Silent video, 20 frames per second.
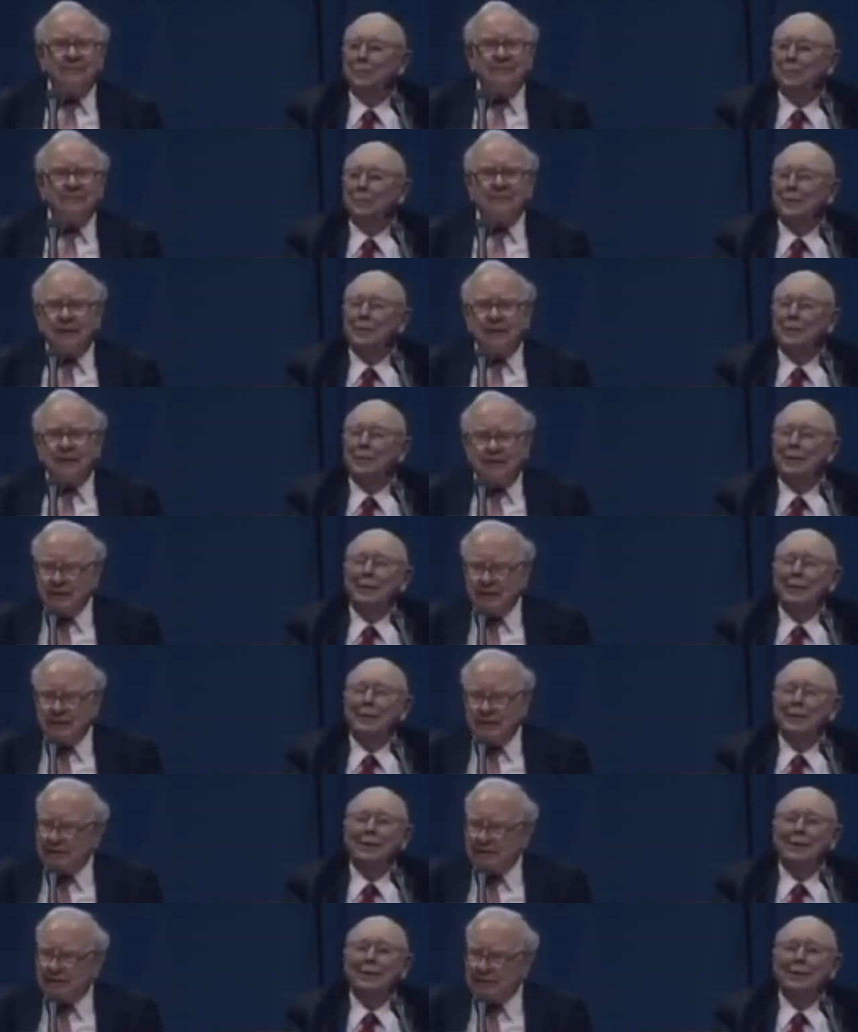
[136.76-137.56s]
Speaker 1: There's
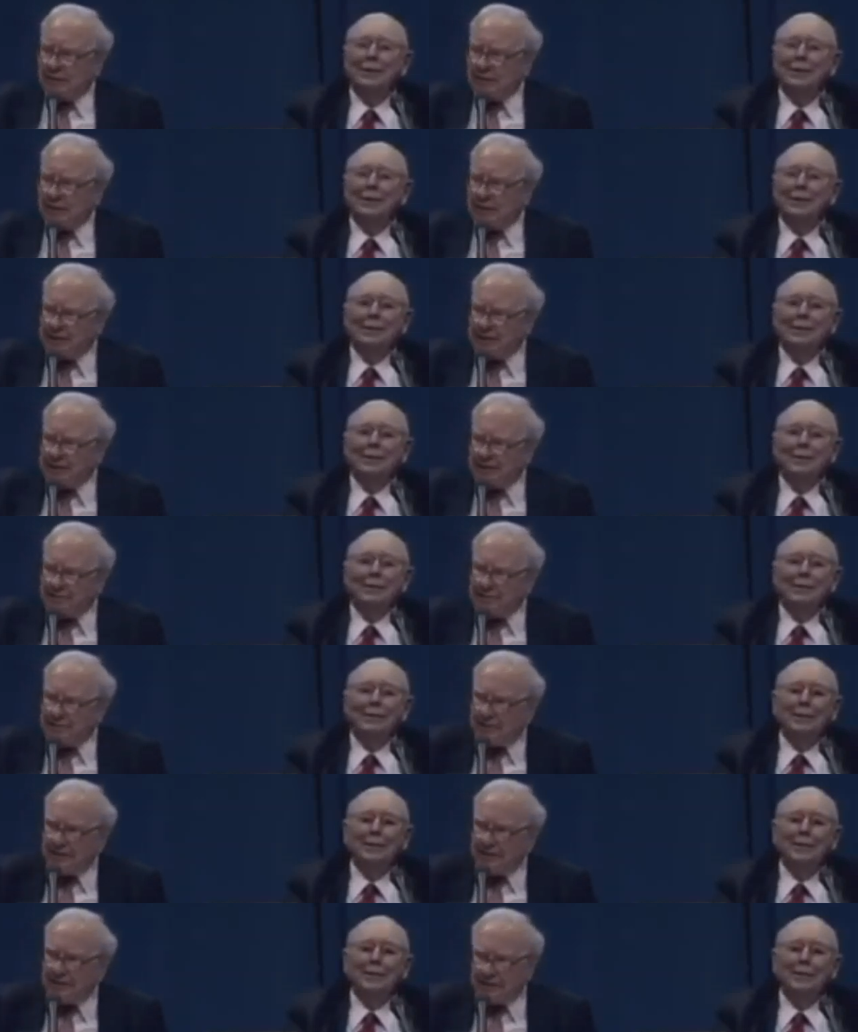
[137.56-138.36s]
nothing like the pain
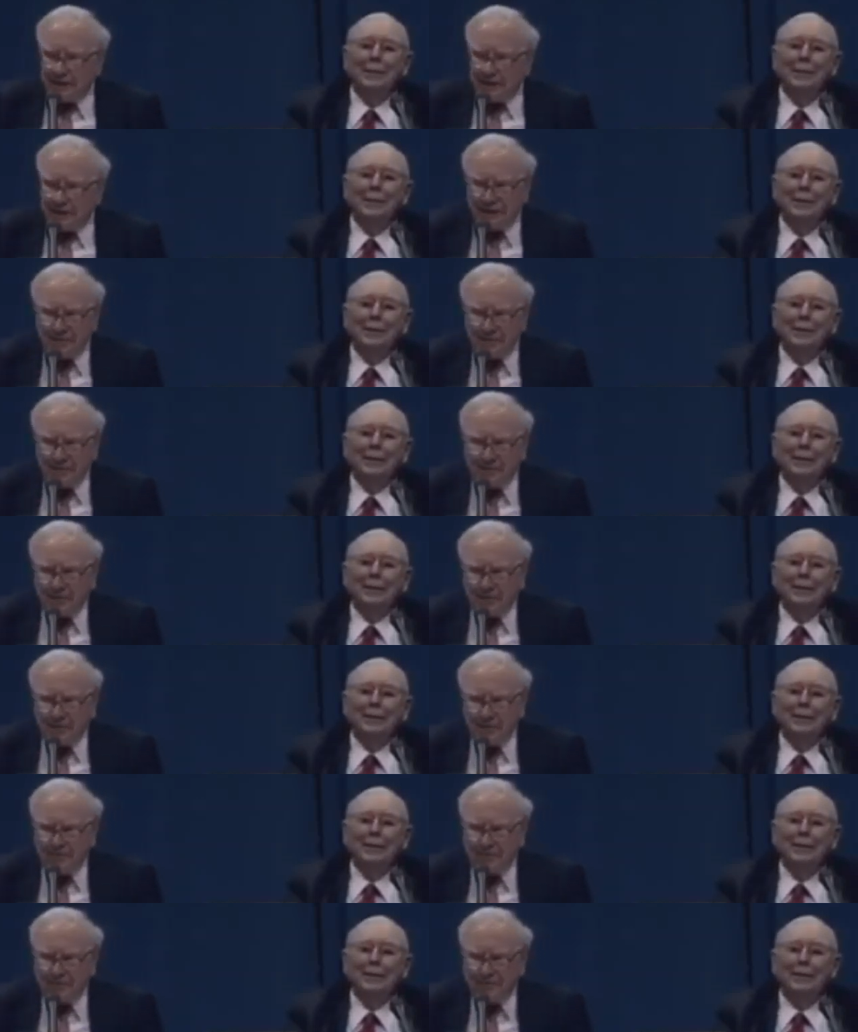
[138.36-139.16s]
of being in a lousy
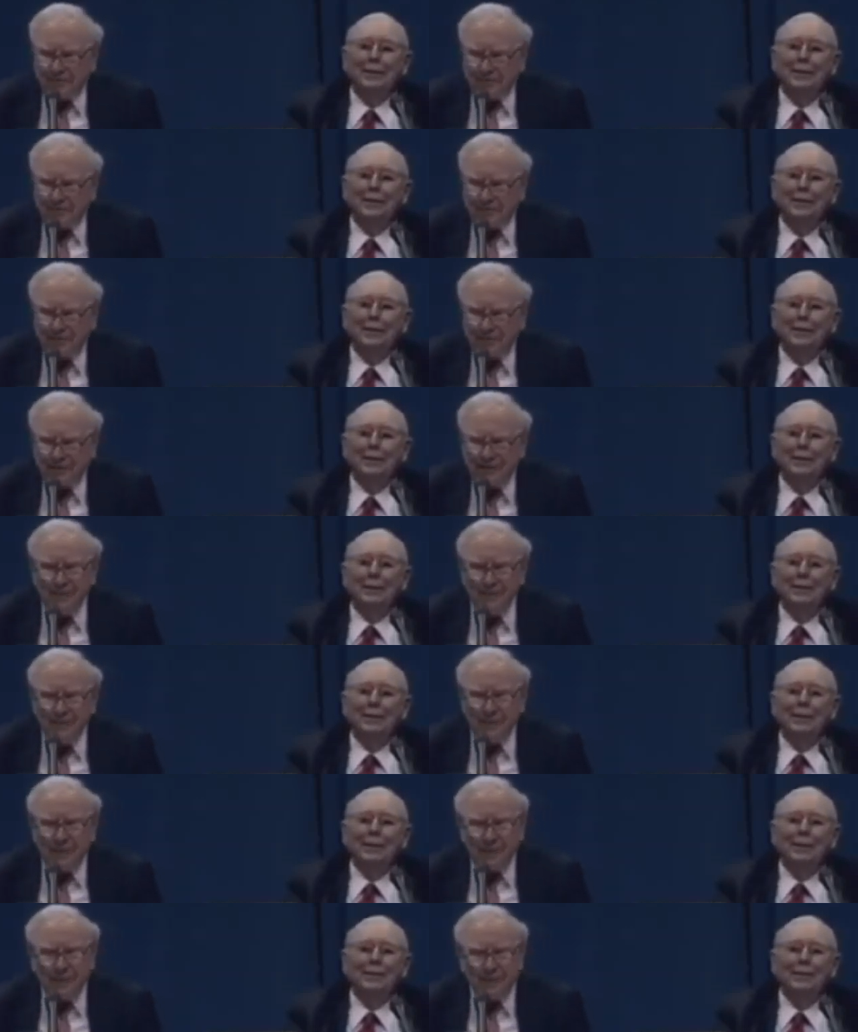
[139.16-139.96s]
business to
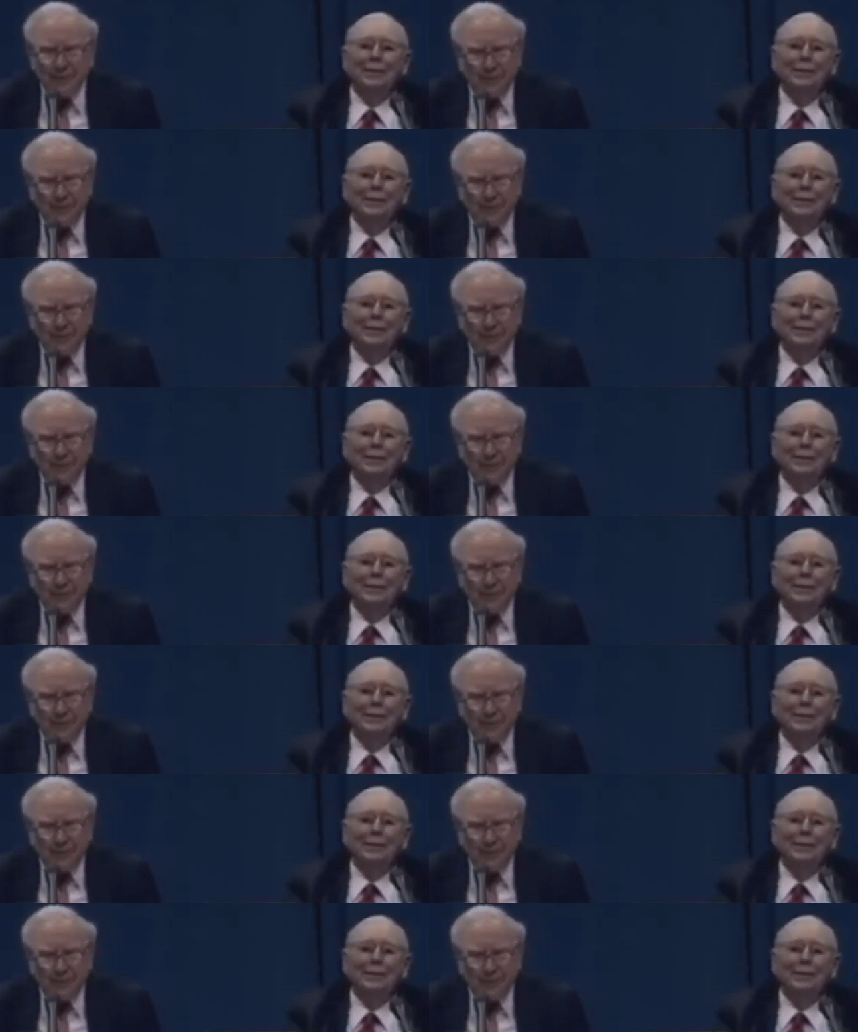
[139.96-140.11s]
make you